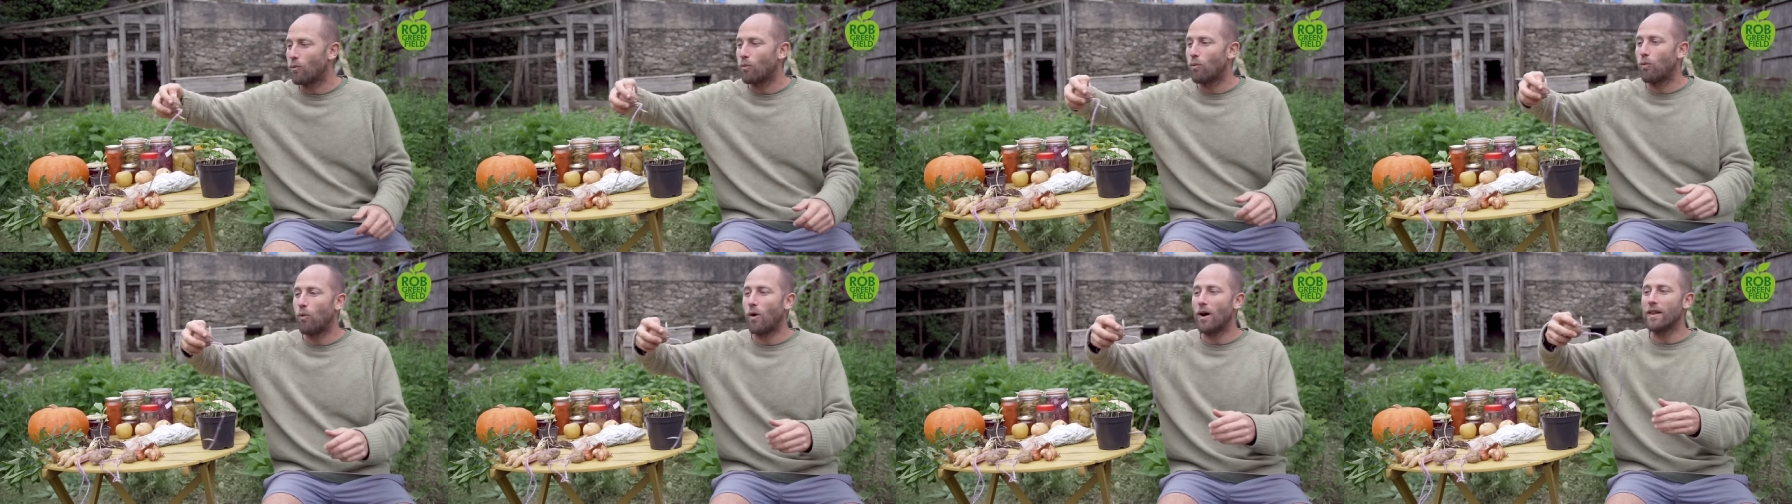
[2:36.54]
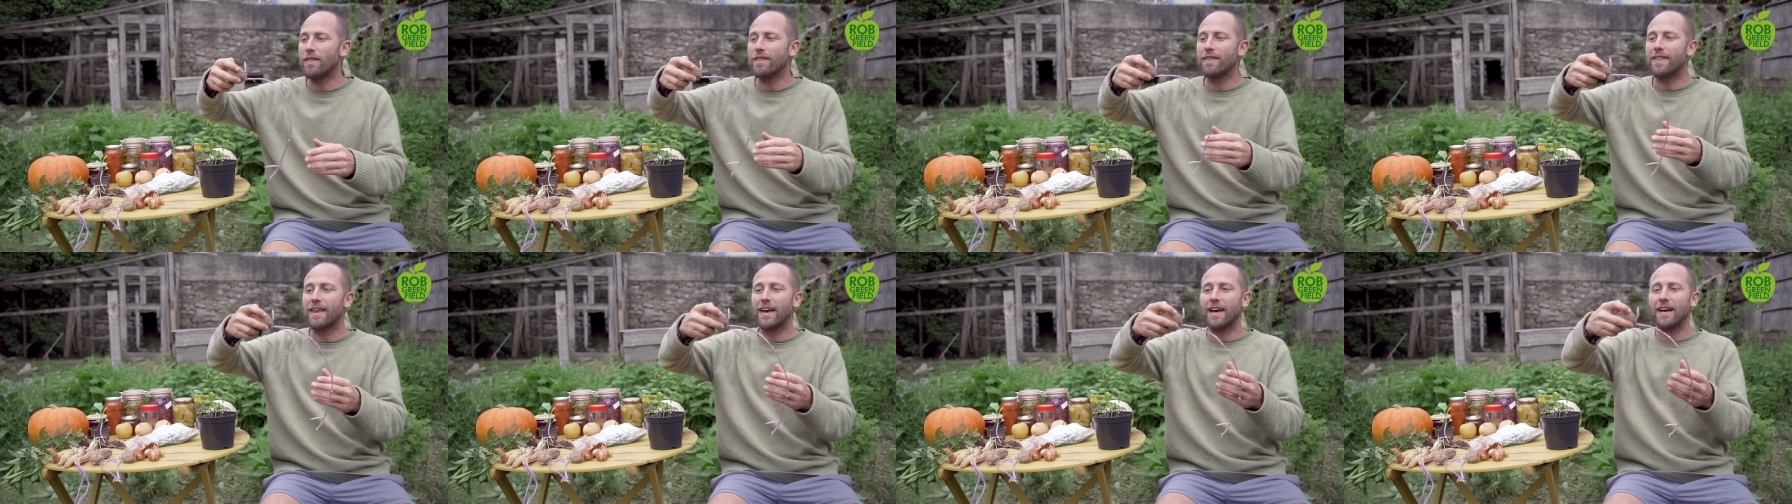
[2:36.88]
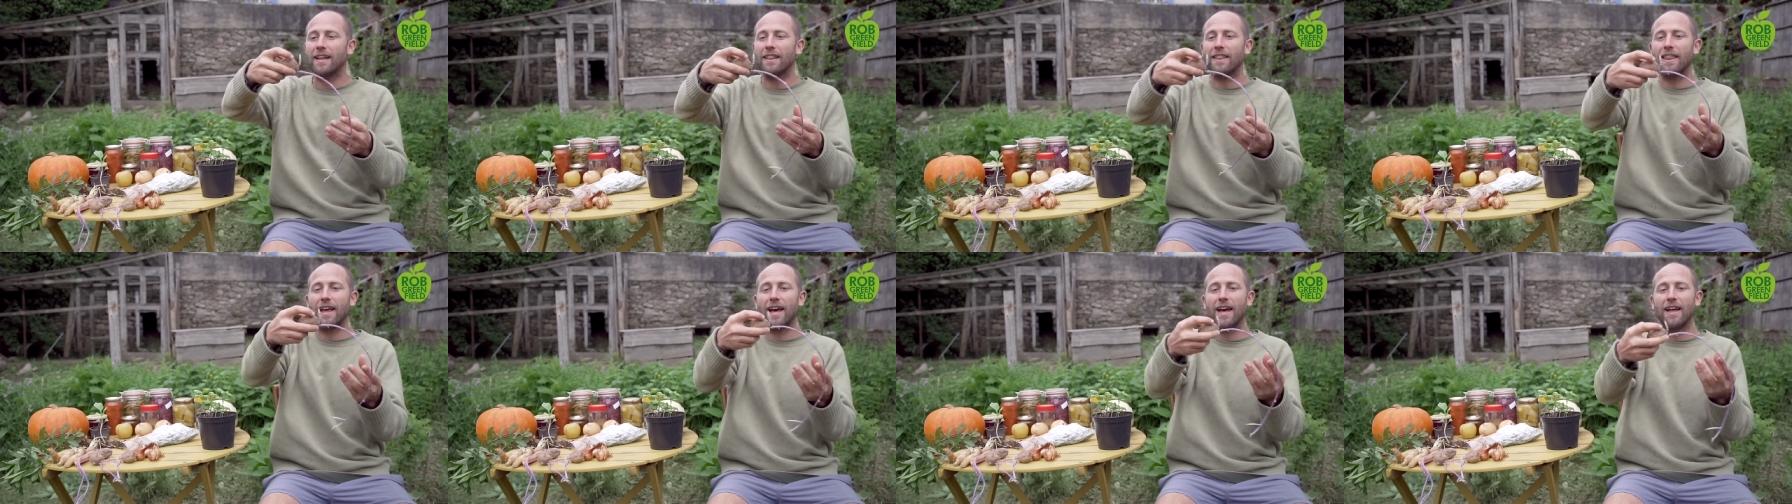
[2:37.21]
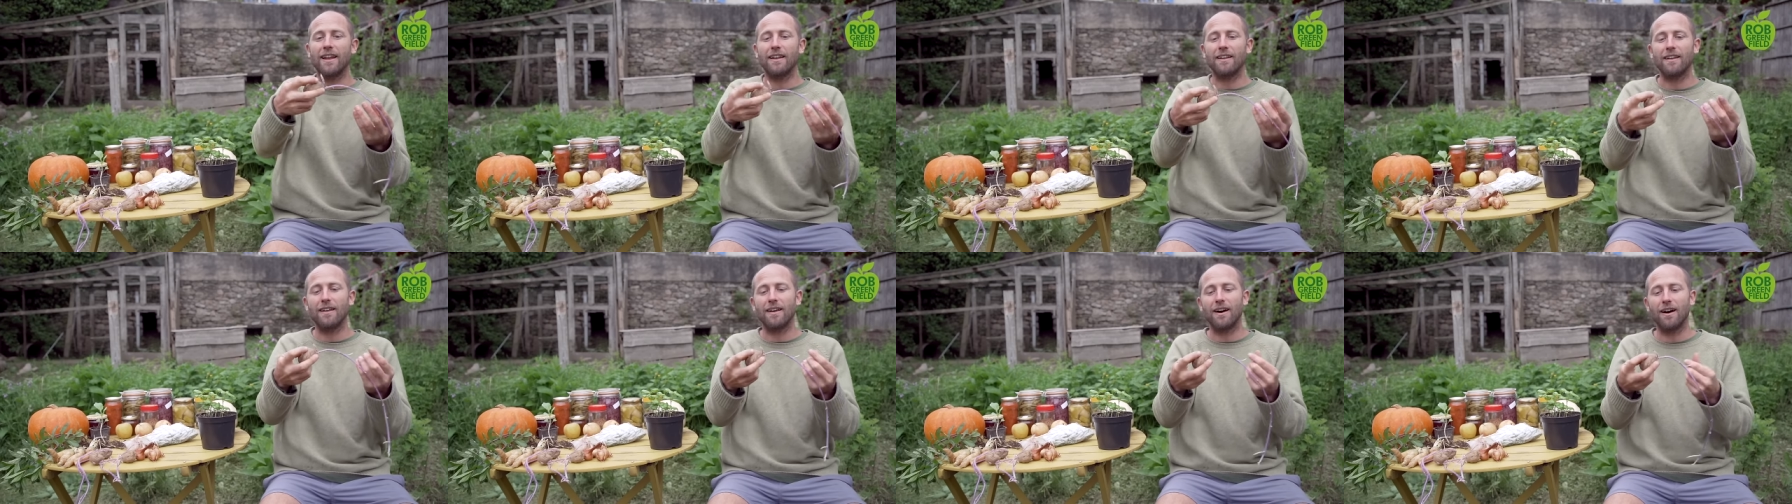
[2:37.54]
One thing
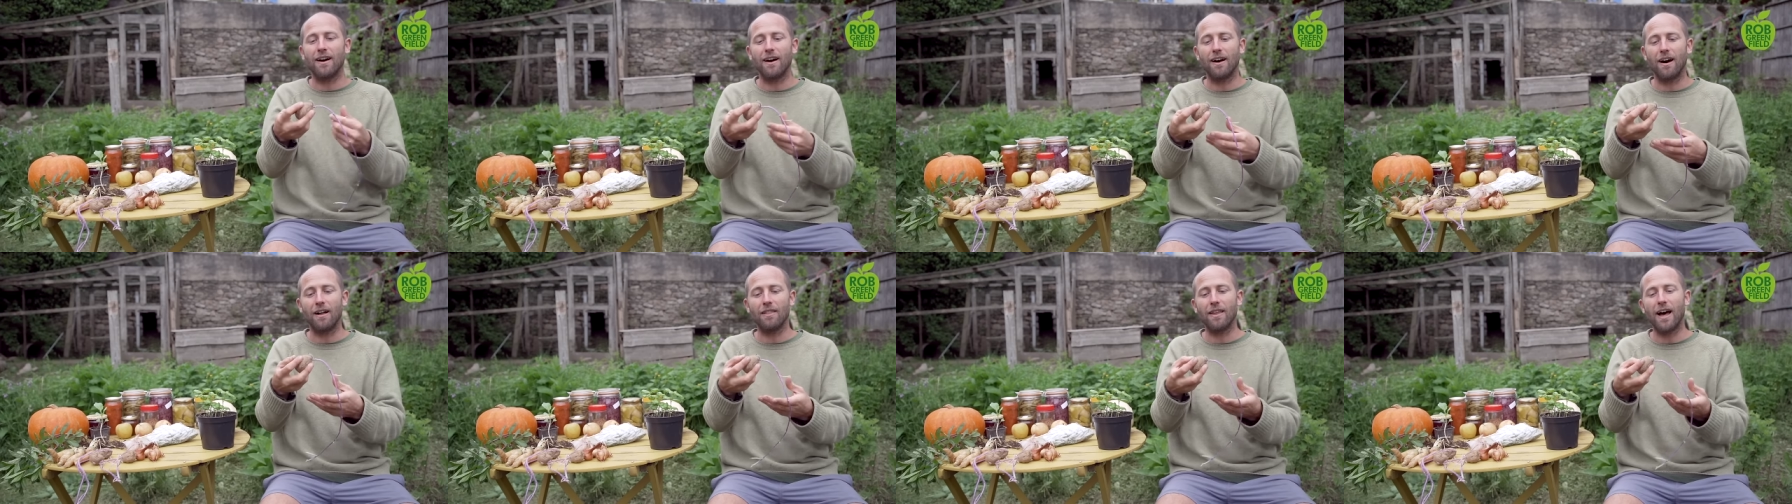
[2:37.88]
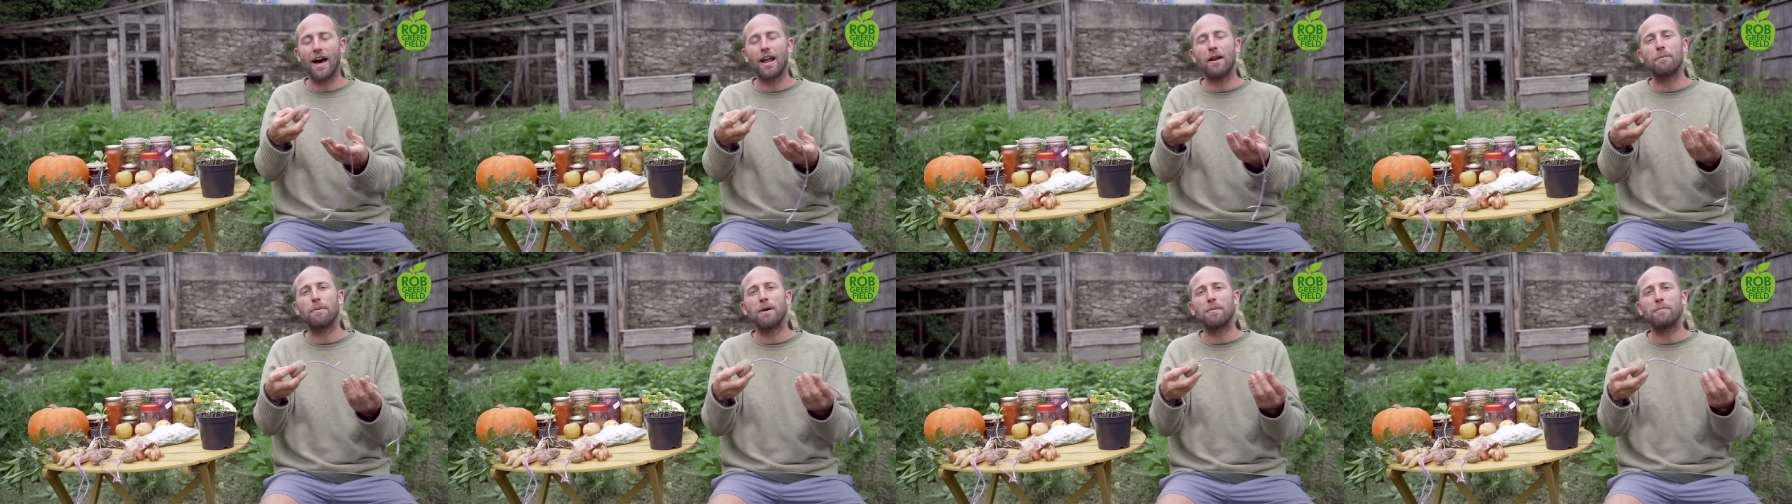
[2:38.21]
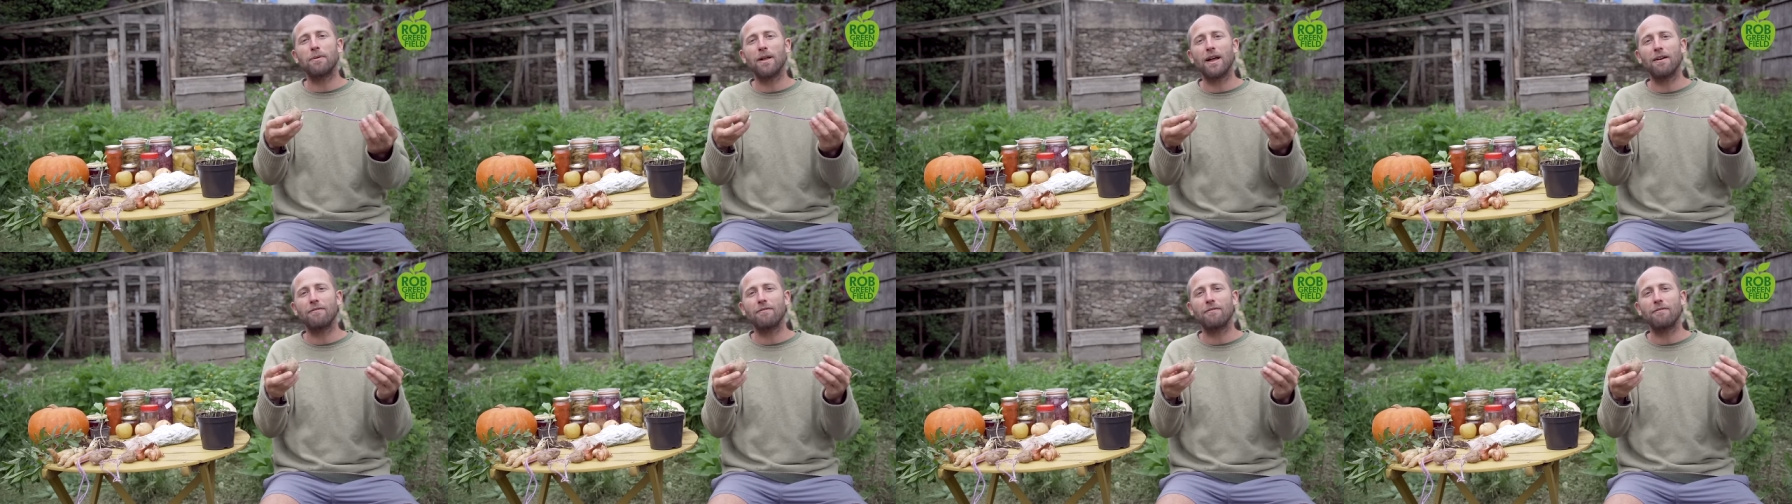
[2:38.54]
that uh, a lot of people